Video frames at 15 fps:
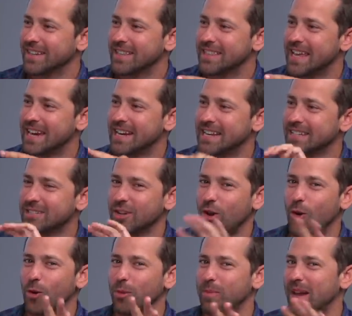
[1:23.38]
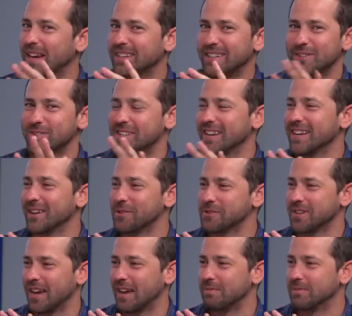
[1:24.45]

than it is to hold back tears any other time.